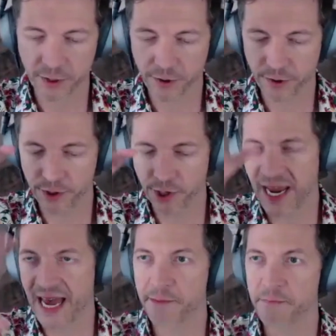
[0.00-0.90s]

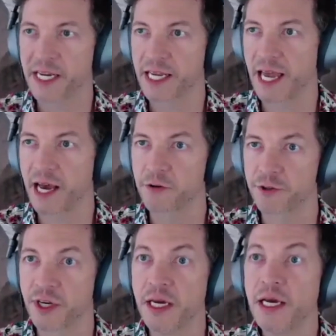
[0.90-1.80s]
admin
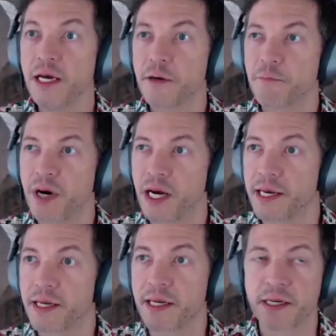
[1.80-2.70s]
account,
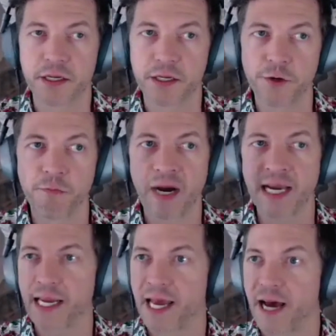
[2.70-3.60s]
but you
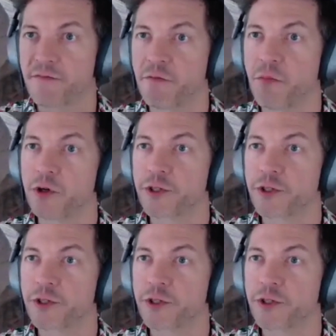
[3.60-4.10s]
might have